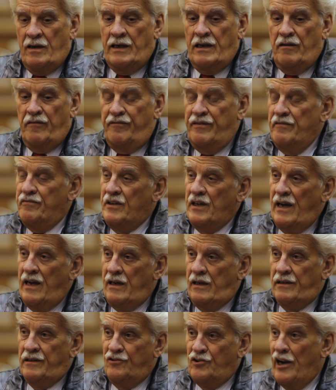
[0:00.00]
in
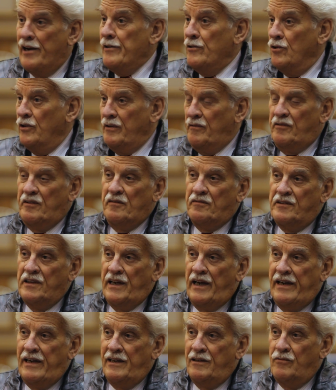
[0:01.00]
58, January
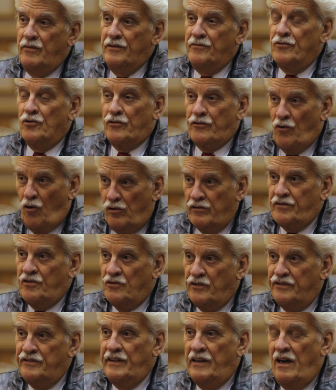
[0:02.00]
58, which was
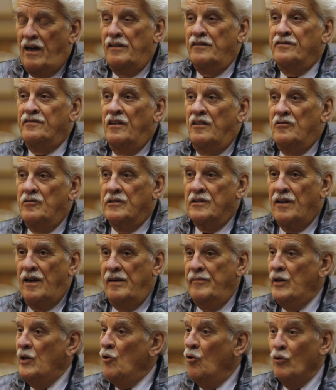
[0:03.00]
also still Eisenhower
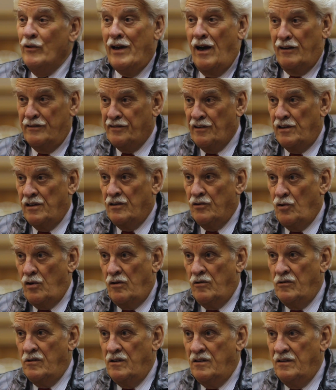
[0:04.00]
time and no NASA
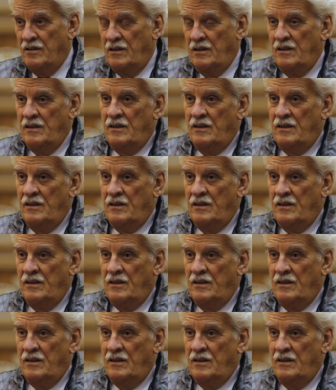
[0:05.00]
around.